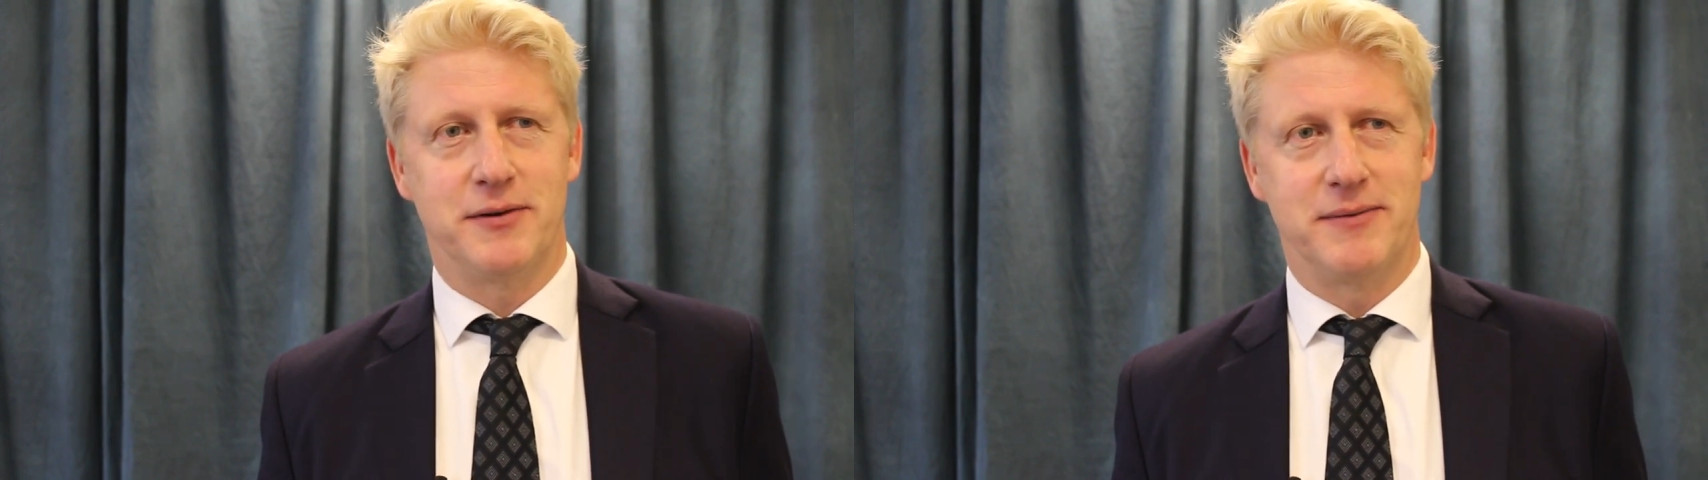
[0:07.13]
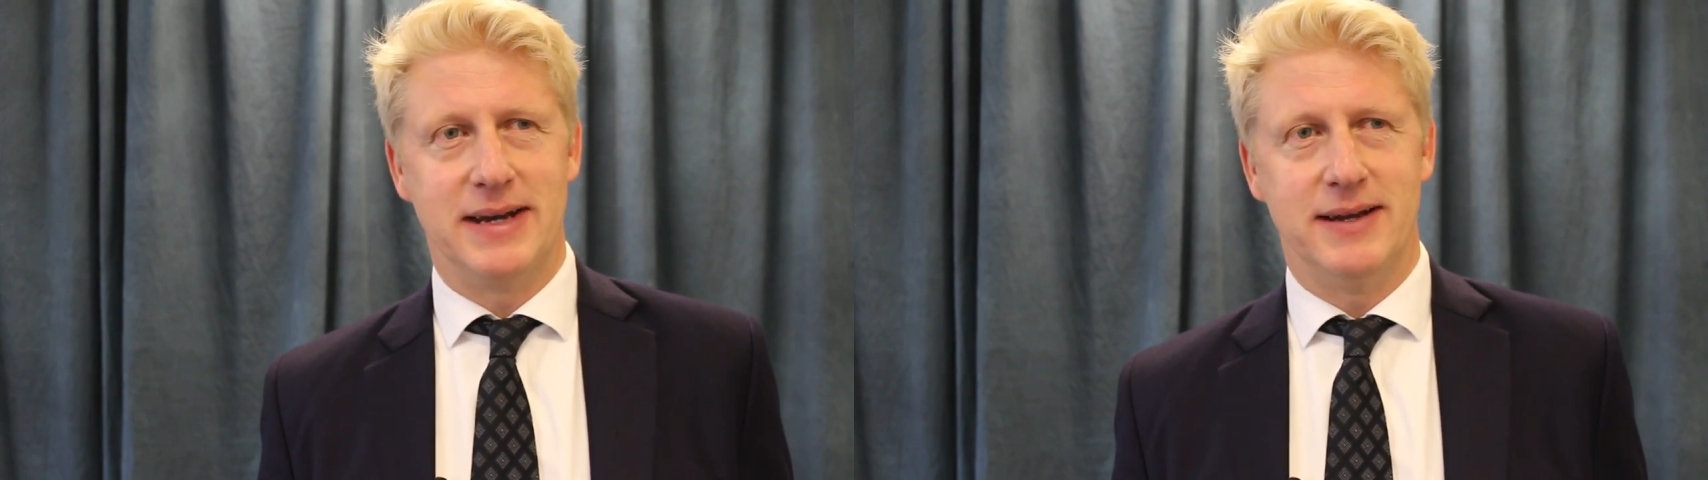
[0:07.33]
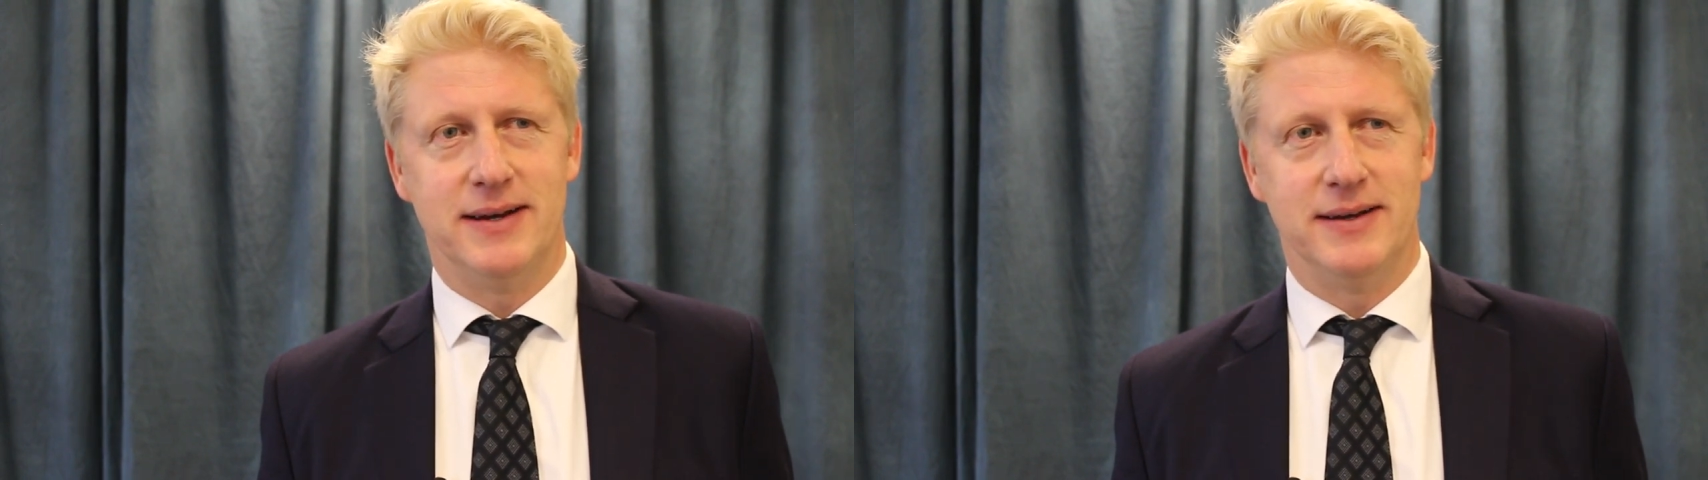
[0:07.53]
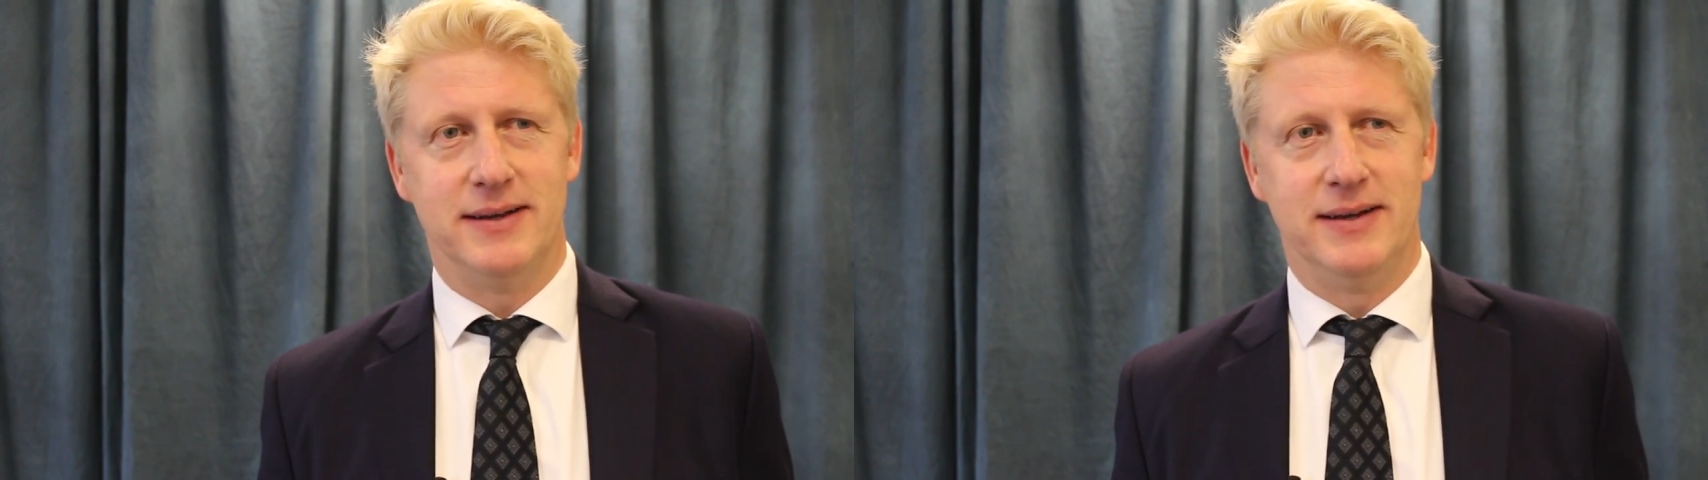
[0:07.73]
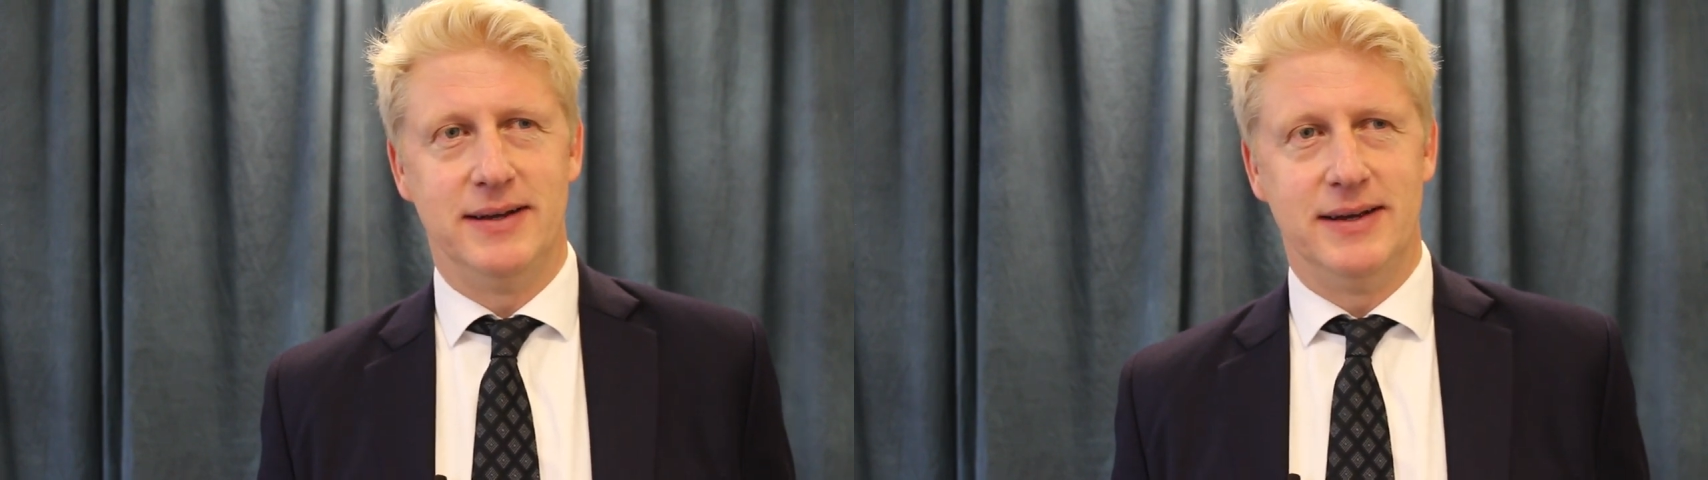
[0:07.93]
Korea,
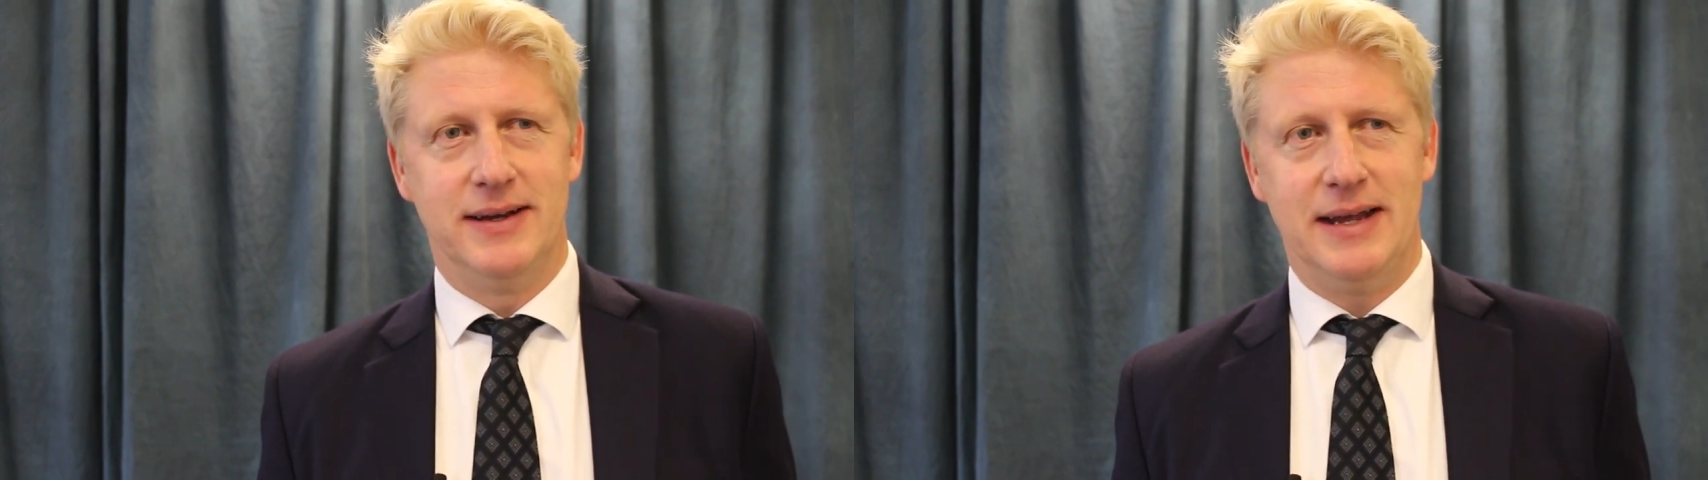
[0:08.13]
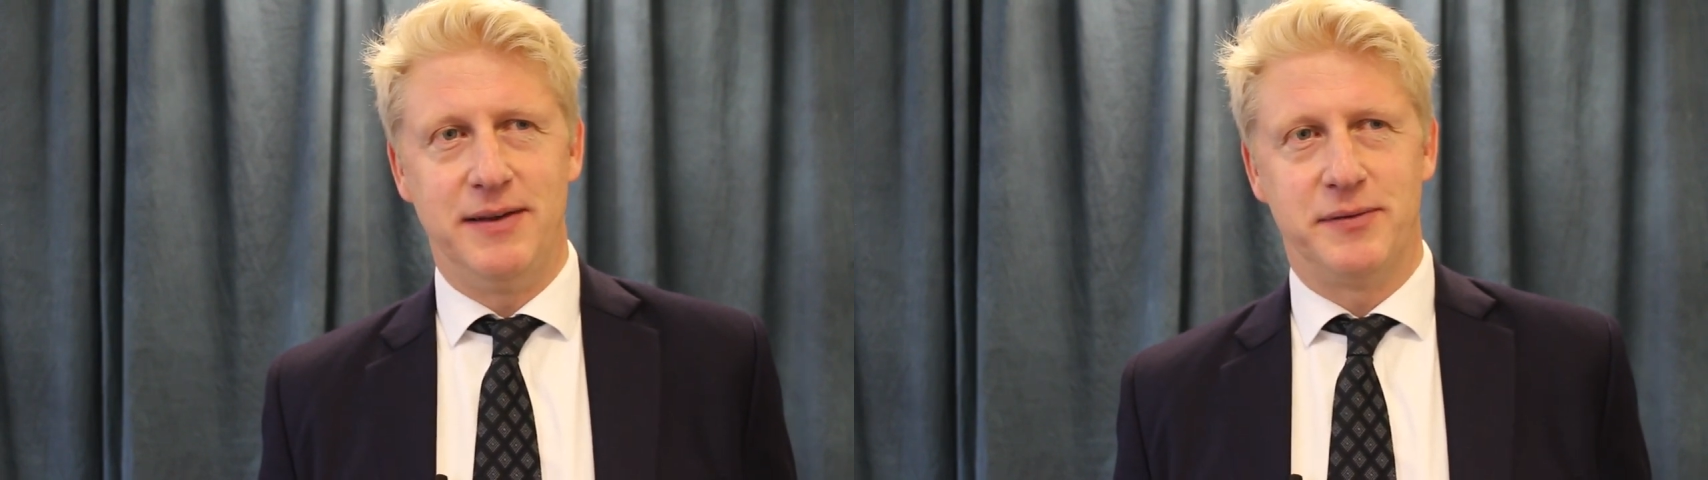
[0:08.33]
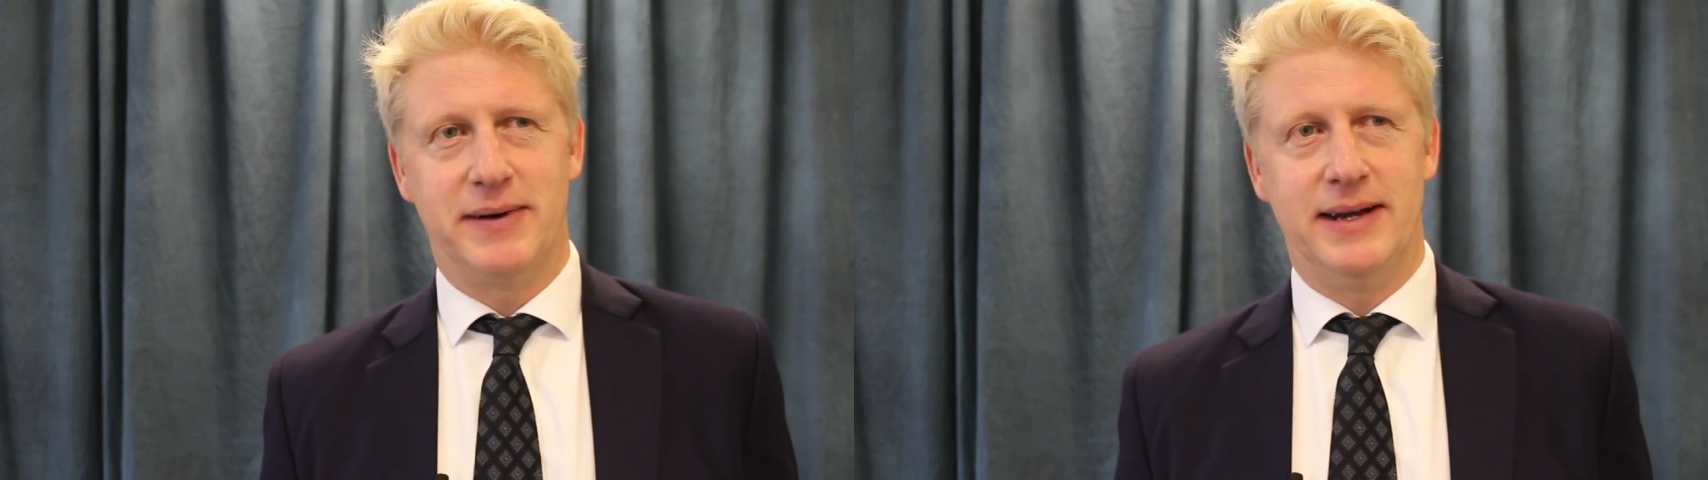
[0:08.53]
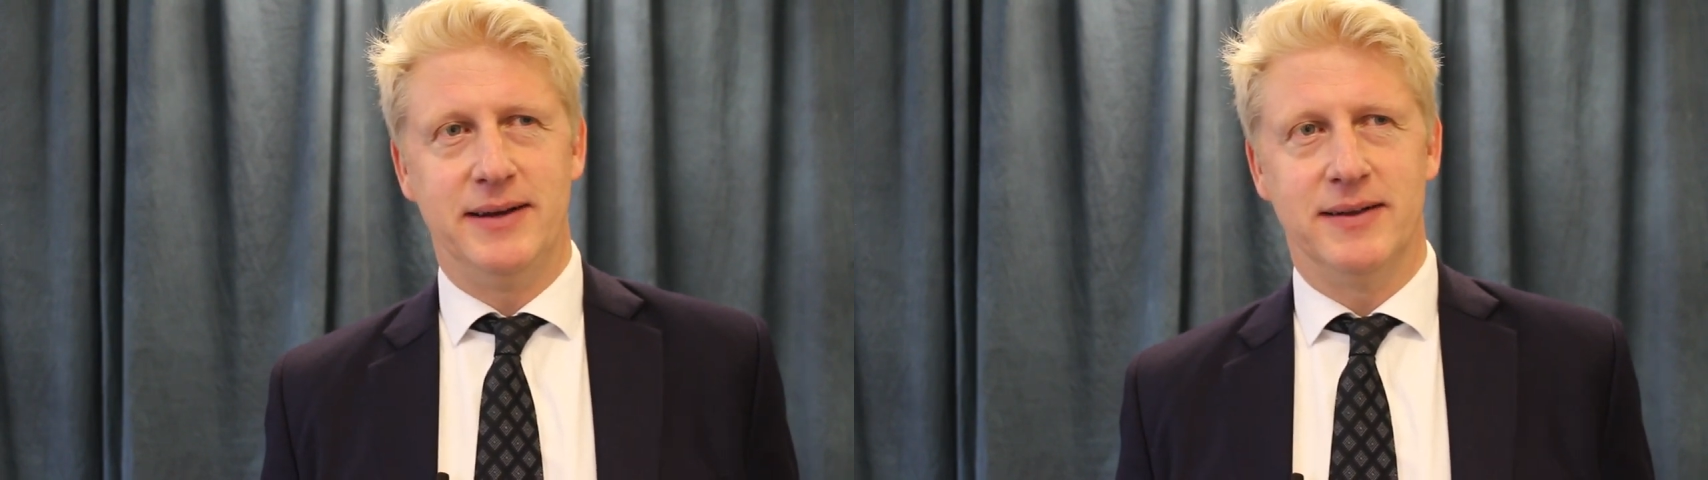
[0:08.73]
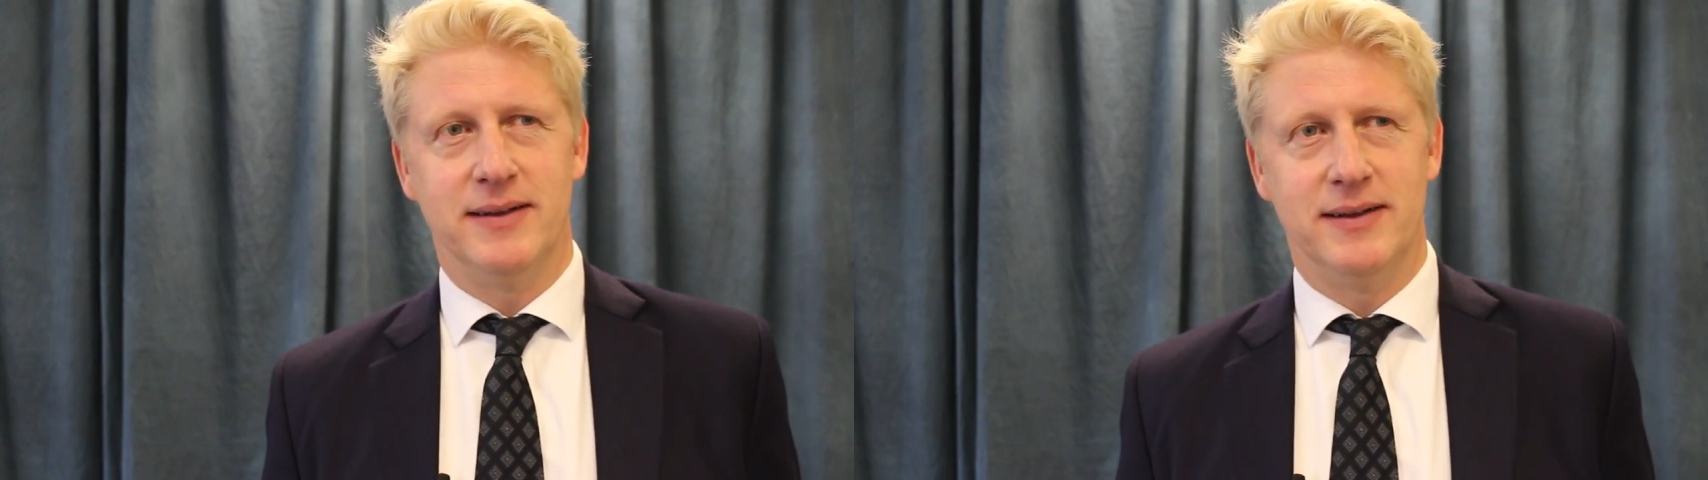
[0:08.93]

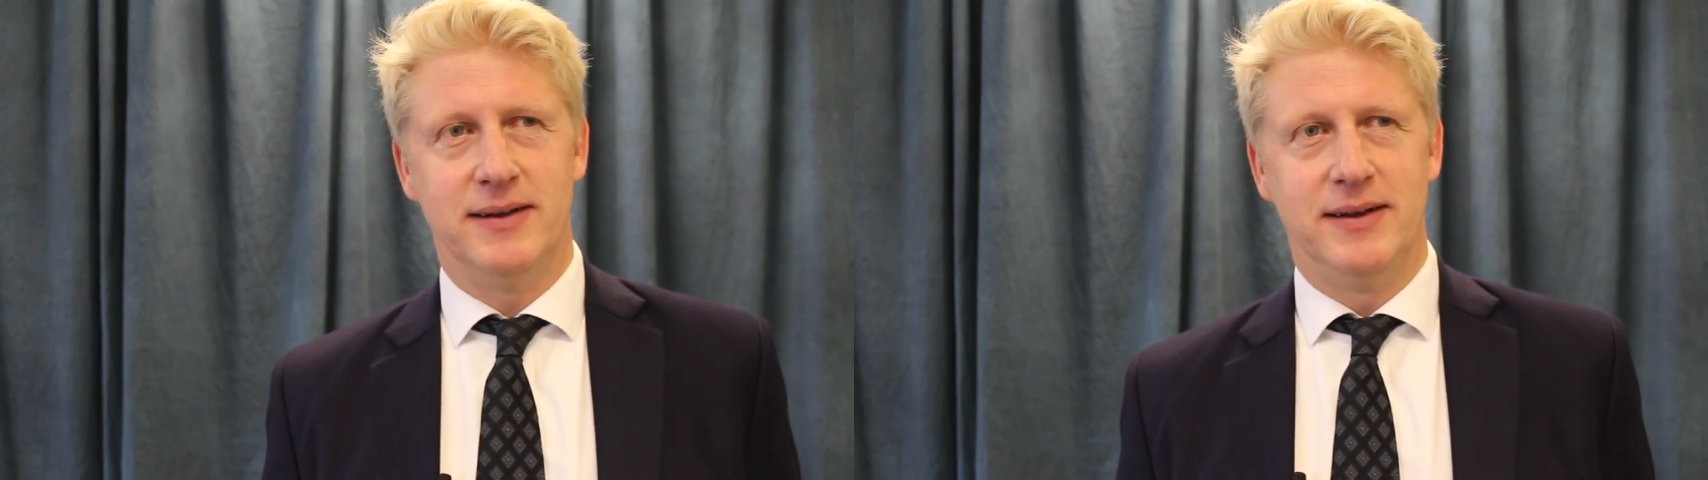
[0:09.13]
Israel,